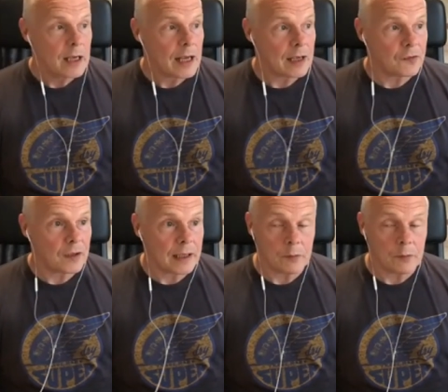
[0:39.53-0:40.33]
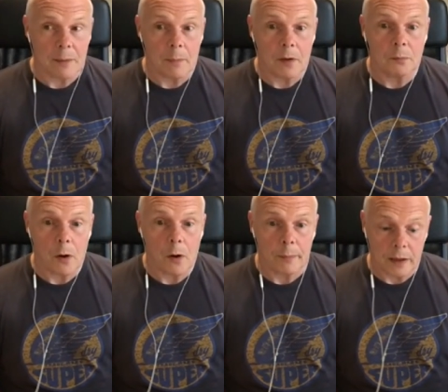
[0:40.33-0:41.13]
Actually, it was our most
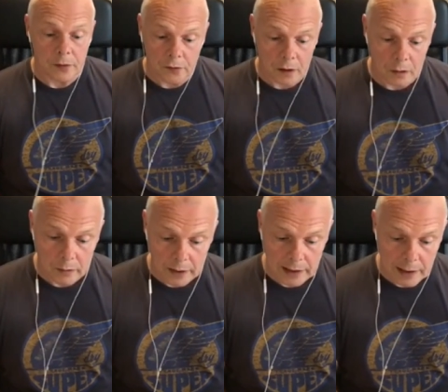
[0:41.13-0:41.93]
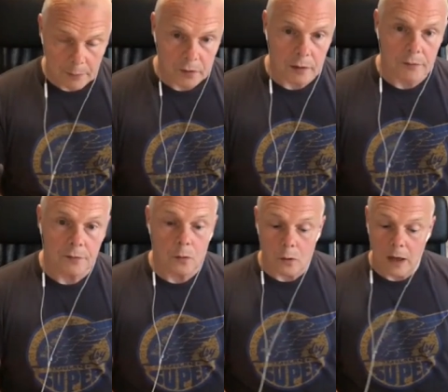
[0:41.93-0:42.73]
popular show in episode
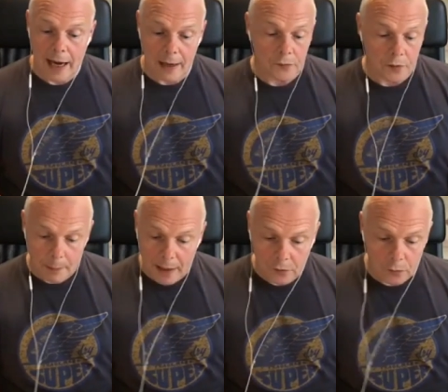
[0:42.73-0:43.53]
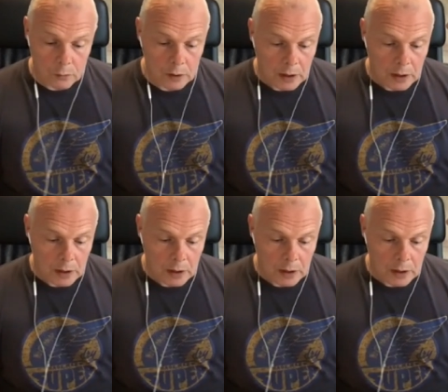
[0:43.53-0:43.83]
four, How to Battle.